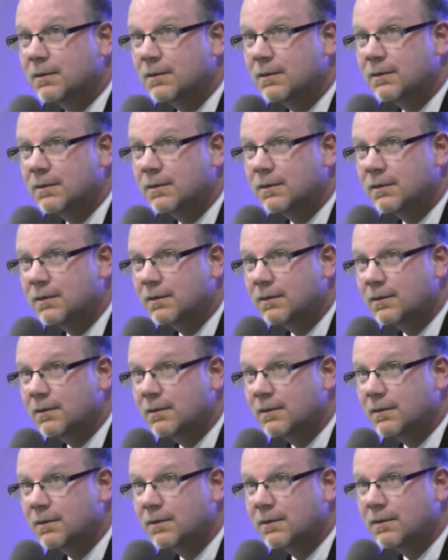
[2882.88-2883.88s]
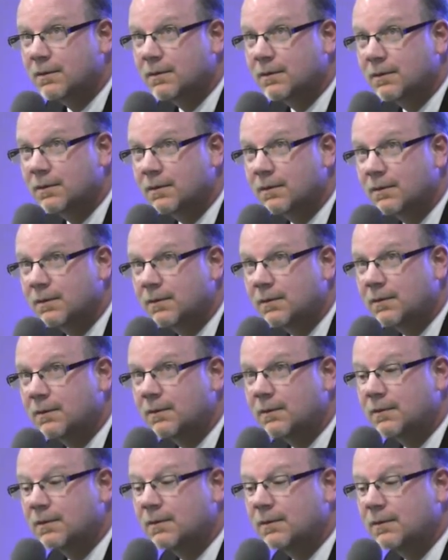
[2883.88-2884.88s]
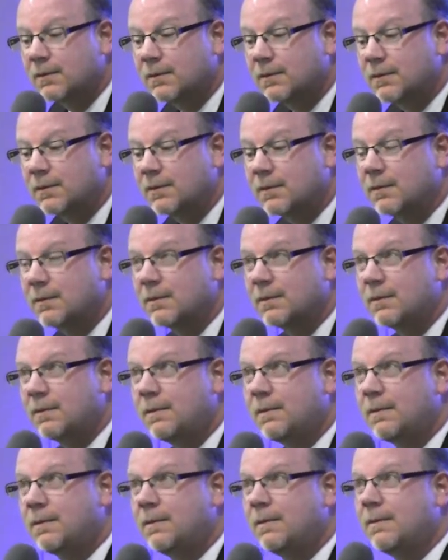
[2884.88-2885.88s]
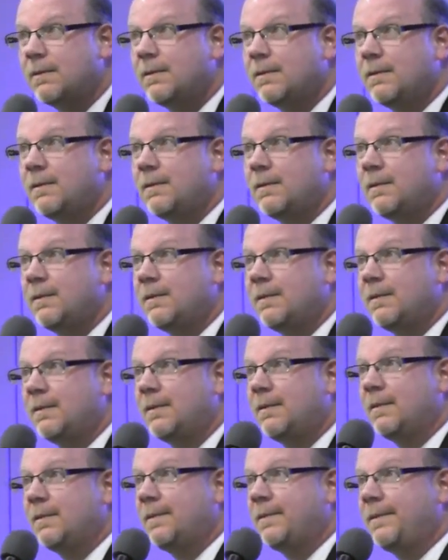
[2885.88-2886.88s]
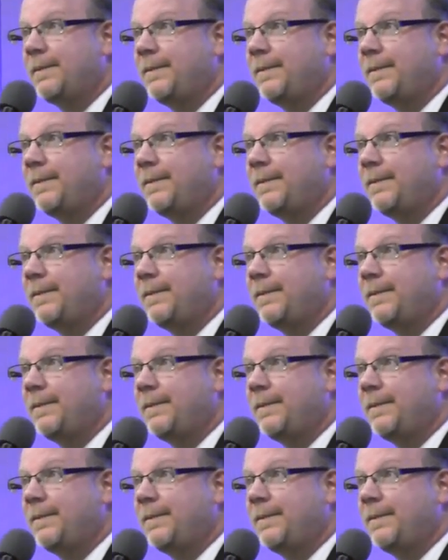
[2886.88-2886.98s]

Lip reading: (silence)